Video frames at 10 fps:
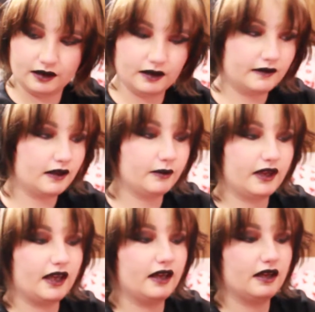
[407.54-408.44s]
And then we
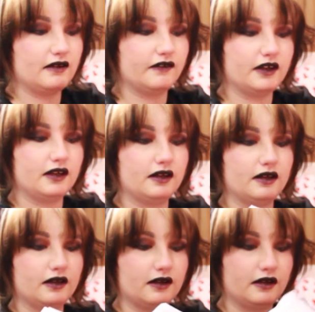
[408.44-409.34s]
have
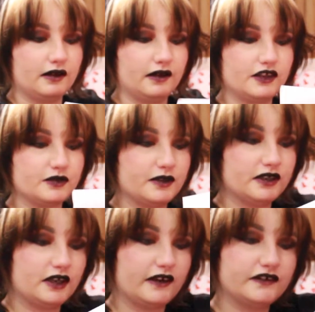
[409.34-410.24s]
this one
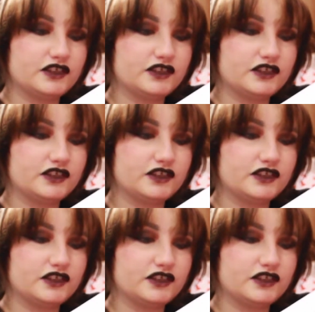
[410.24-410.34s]
of